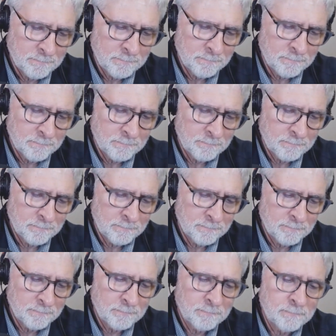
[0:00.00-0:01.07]

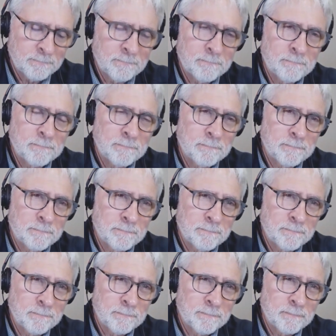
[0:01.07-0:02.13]

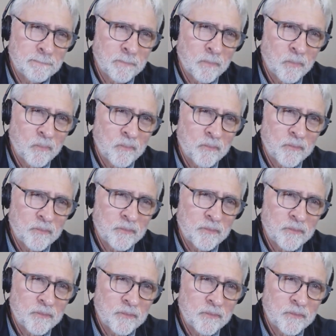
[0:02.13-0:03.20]
This person isn't speaking.